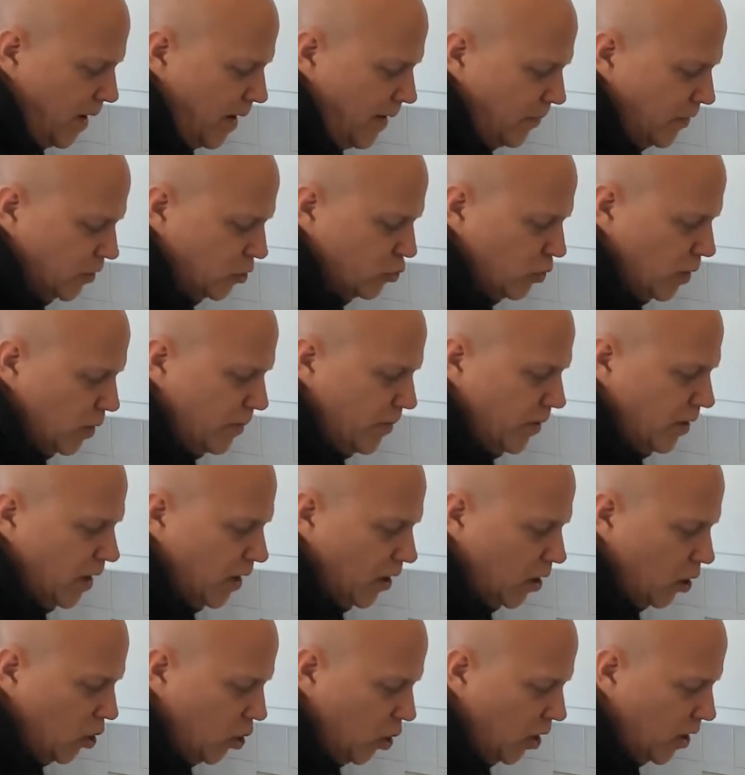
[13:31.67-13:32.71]
The shrimp are going
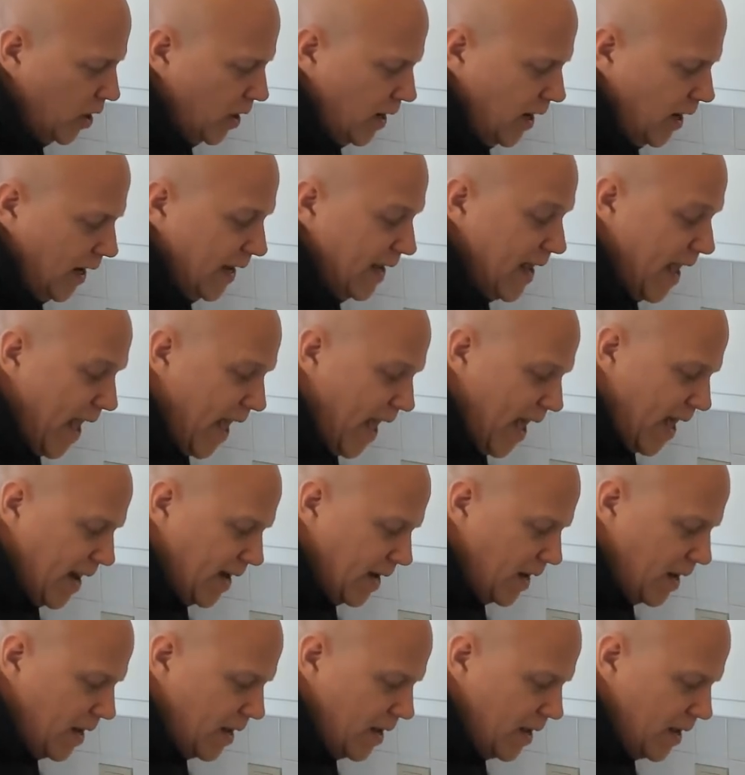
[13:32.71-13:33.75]
to cook
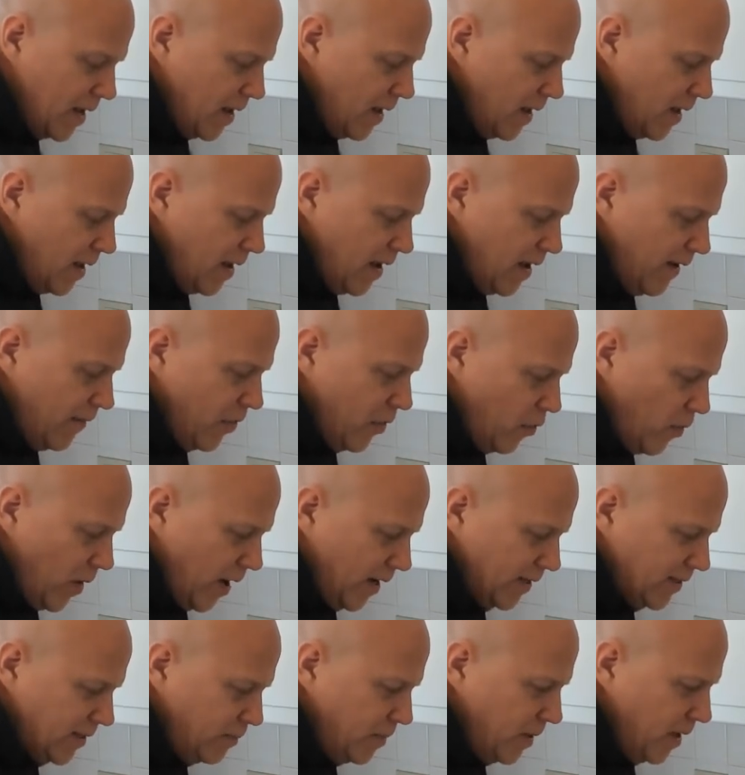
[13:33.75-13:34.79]
again in the
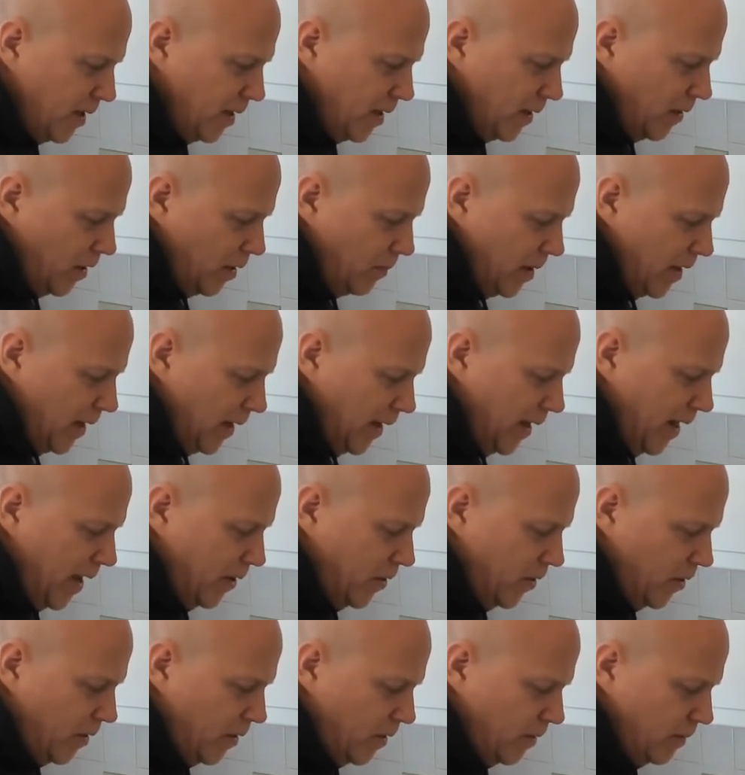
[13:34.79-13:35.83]
recipe a little bit
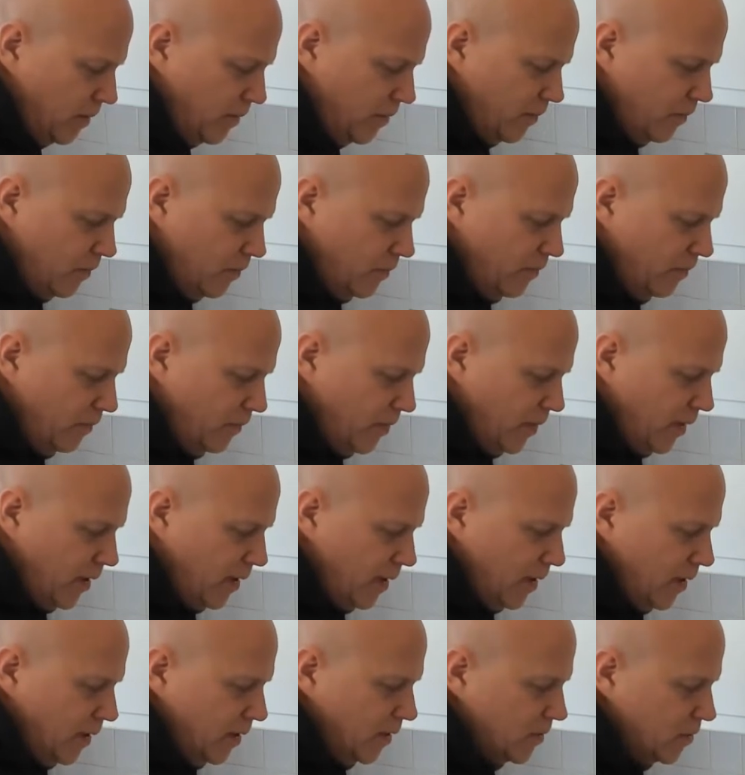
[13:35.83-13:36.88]
later.
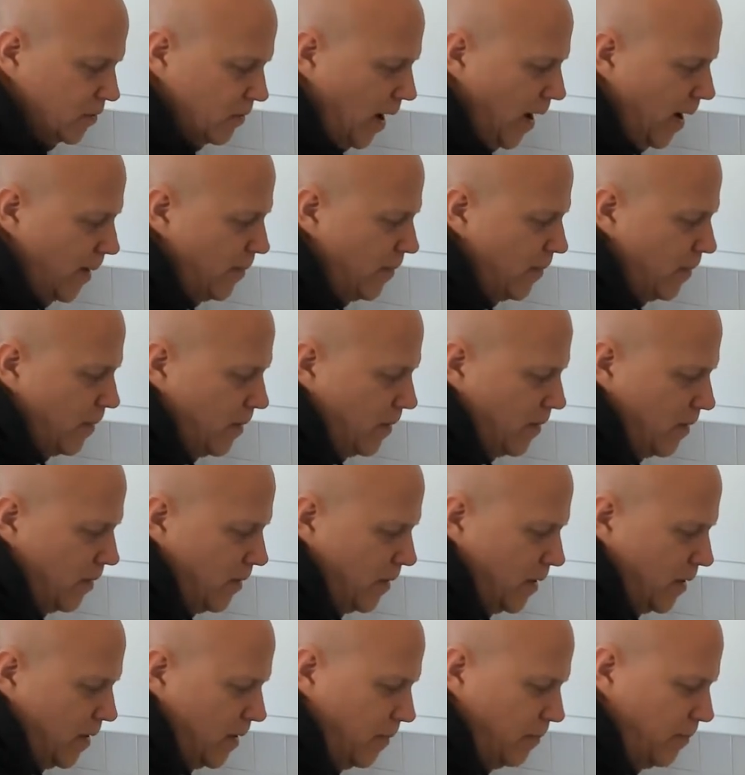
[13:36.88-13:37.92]
So I'm
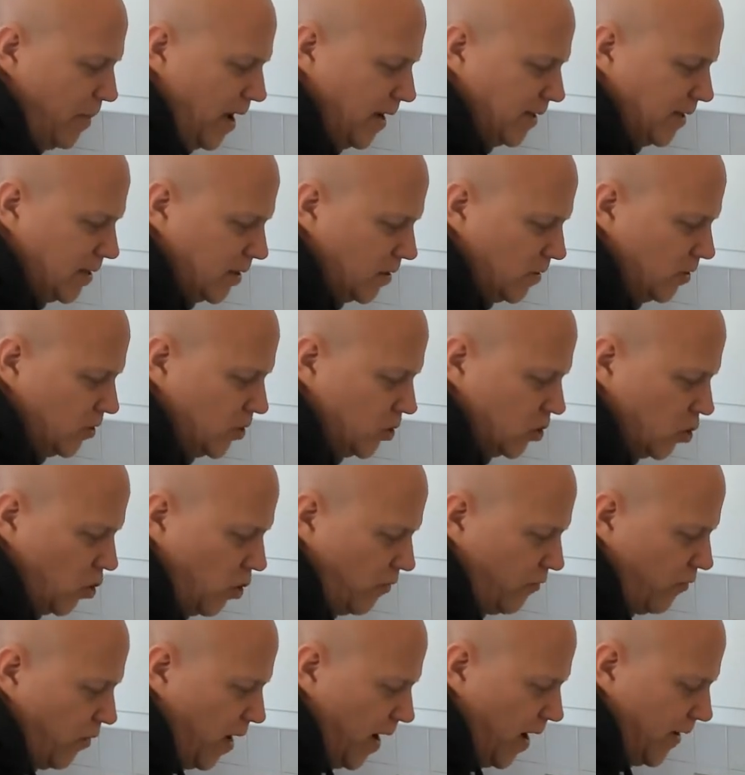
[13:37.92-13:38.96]
basically
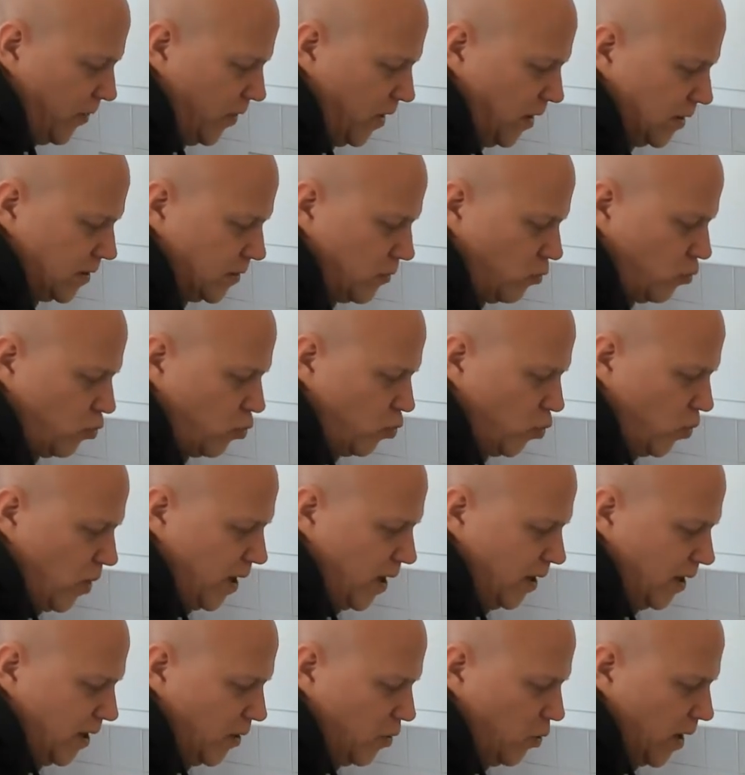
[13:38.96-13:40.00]
stir frying these
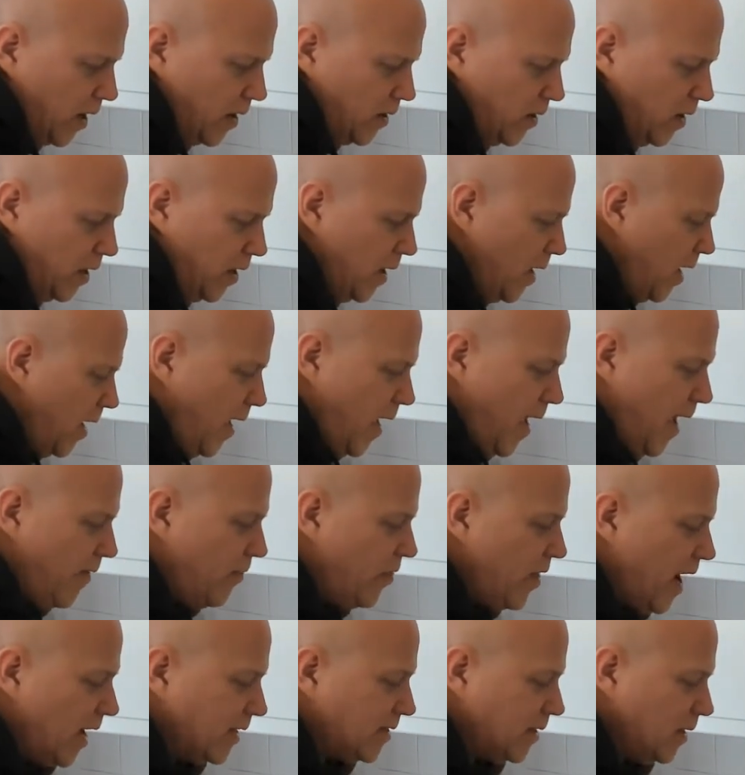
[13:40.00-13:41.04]
really quickly,
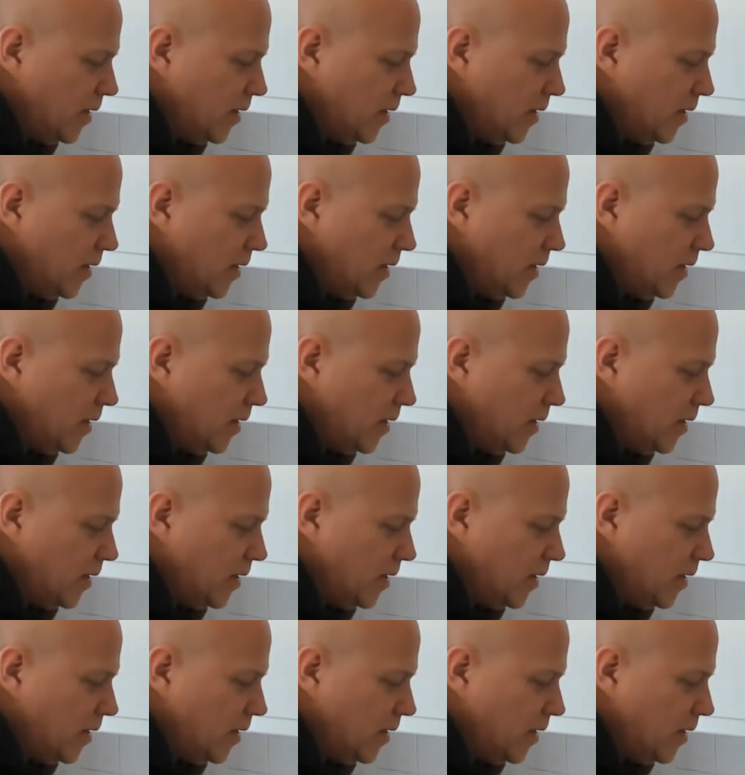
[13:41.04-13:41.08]
and that's